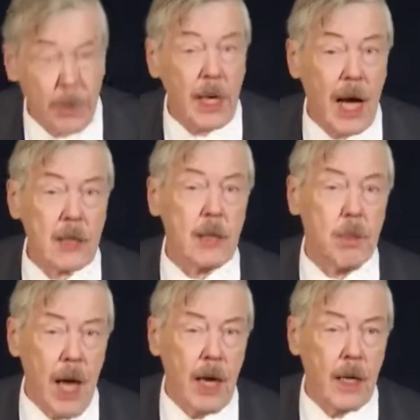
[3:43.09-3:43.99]

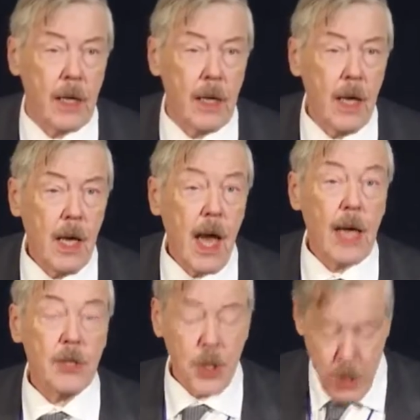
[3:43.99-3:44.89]
Casablanca
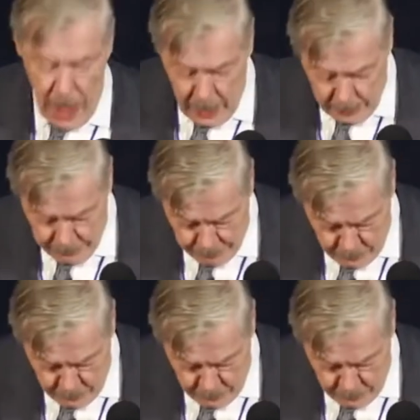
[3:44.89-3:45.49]
as a Czech.